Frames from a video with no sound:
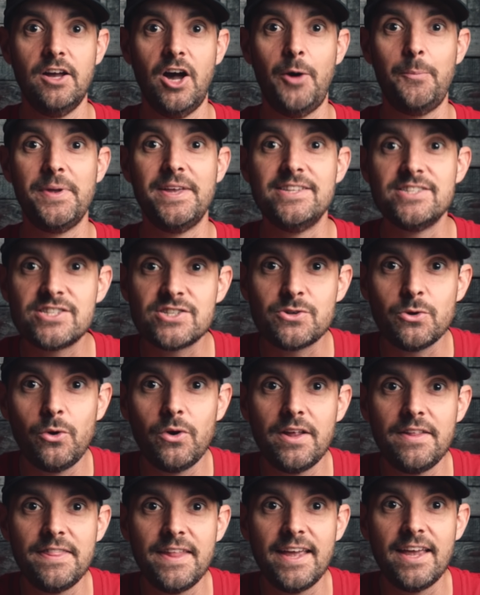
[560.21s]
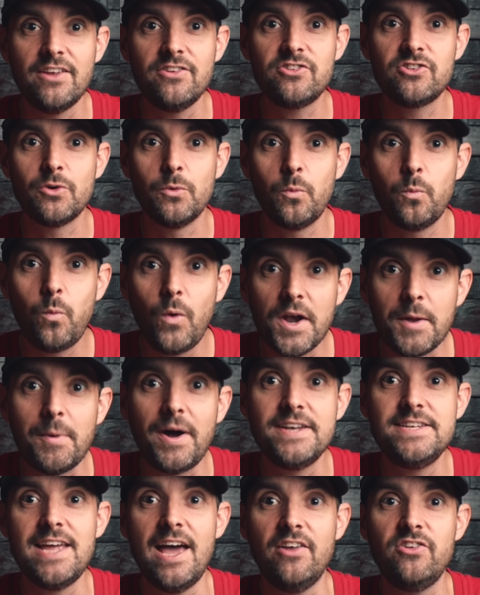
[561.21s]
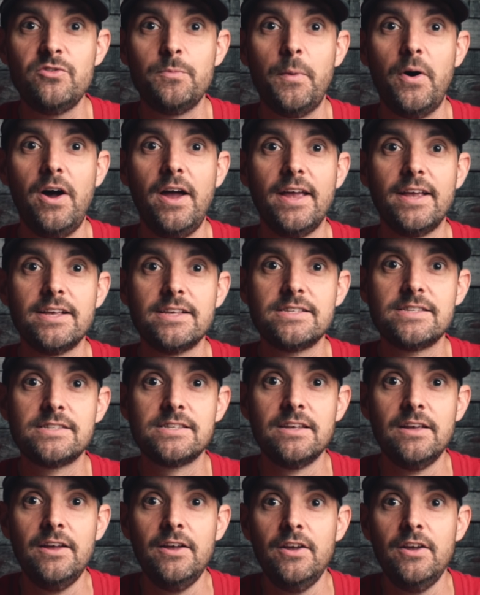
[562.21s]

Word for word: I'll be installing these to one of my test bikes